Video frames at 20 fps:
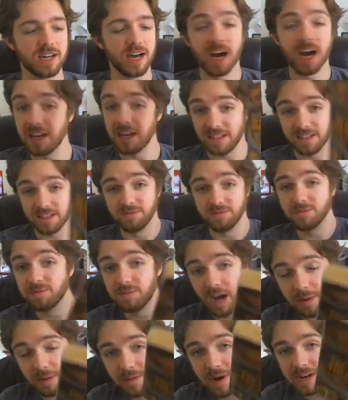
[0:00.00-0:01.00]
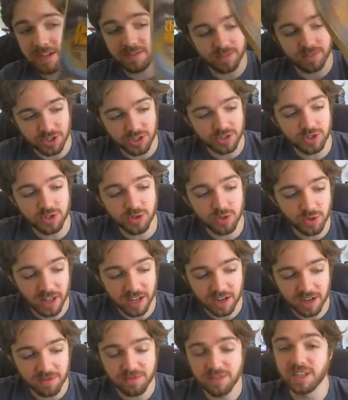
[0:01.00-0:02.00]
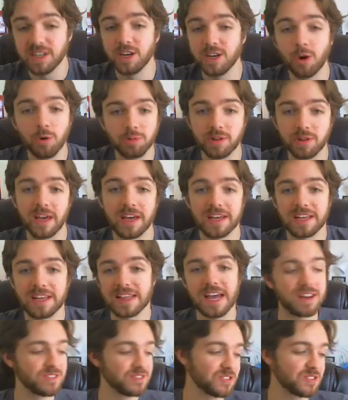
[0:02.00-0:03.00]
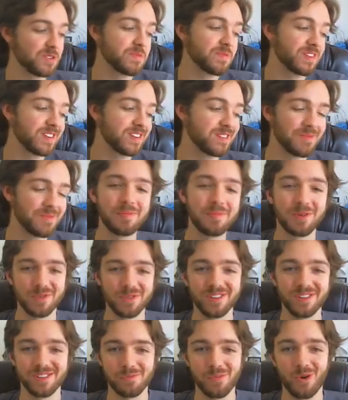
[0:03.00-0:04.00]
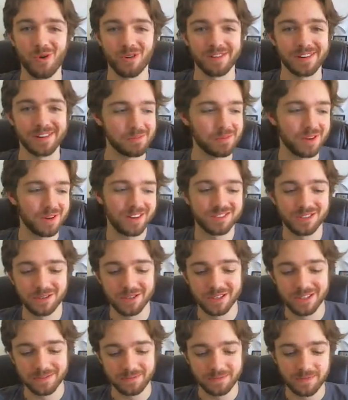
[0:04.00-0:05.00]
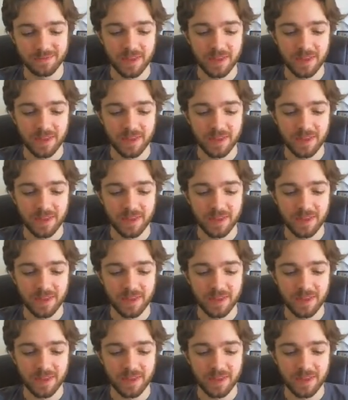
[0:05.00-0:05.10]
I might even just do like a video playing that or something. It might be really boring, but I'll do it.